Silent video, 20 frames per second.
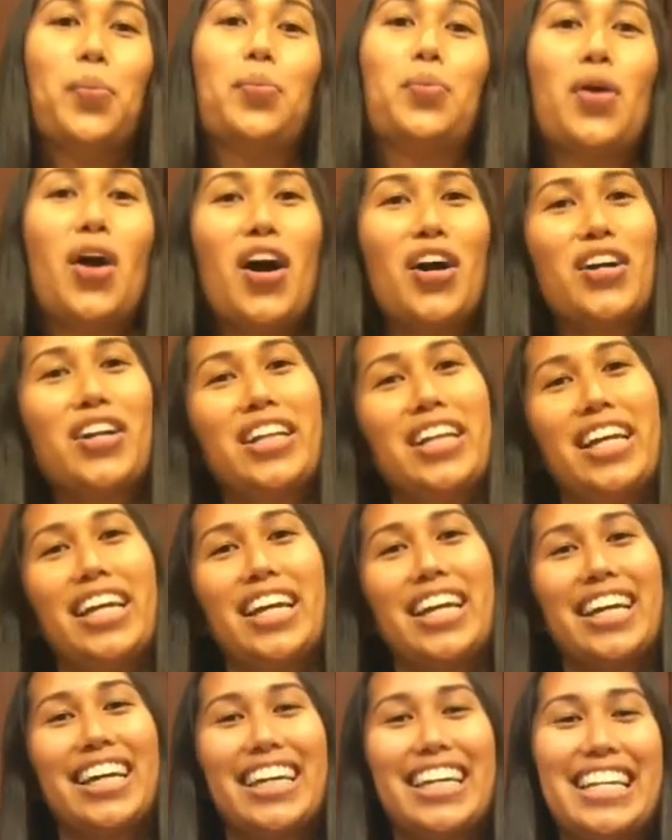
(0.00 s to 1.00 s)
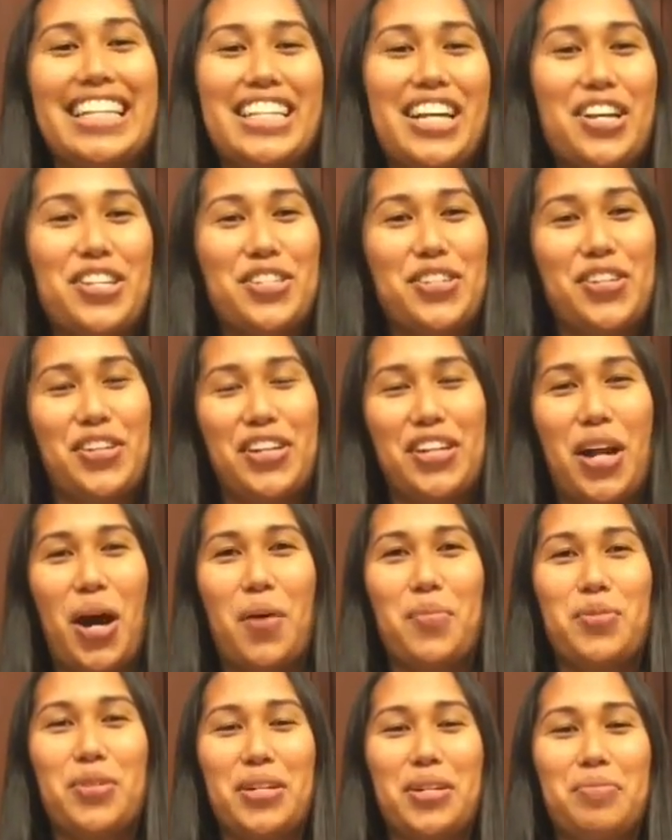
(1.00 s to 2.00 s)
Broccoli is also a good
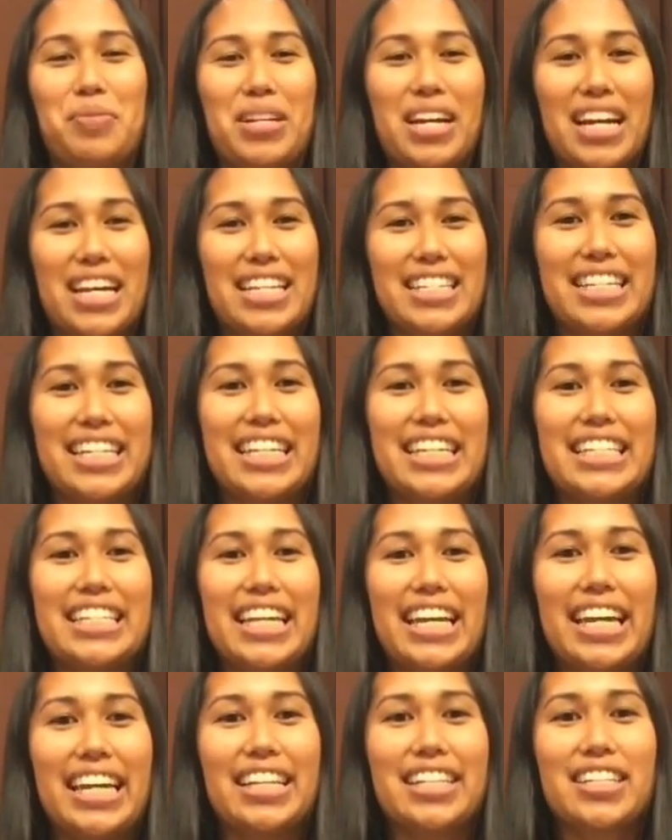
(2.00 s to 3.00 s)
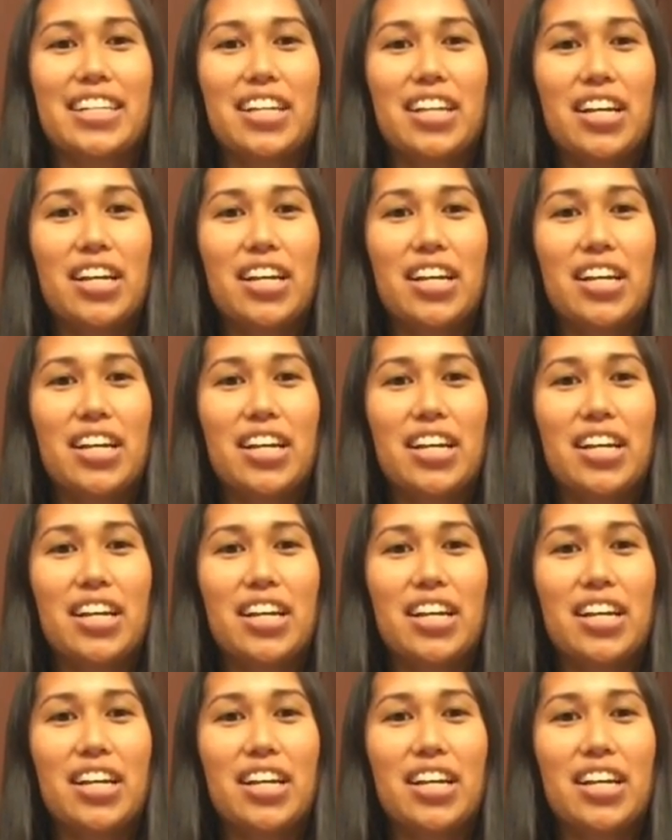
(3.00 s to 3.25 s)
option because it contains